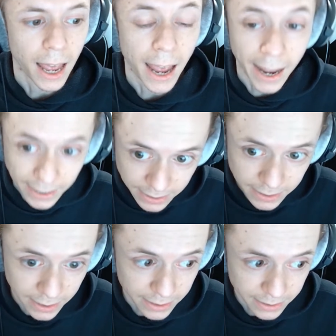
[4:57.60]
and the
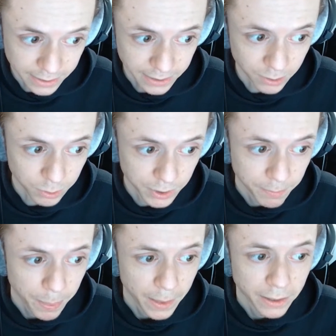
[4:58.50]
9600.
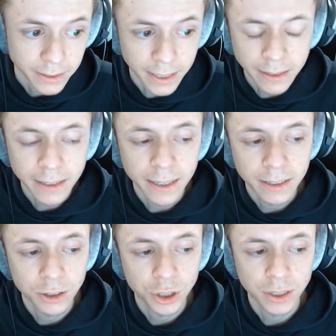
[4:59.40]
then the
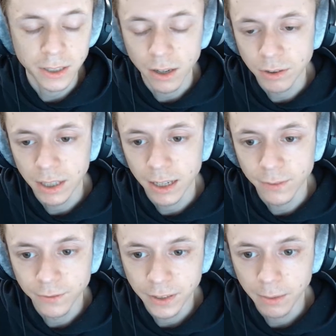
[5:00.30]
letter just sounds like
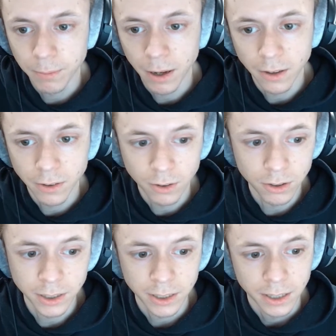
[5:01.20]
Philip thought,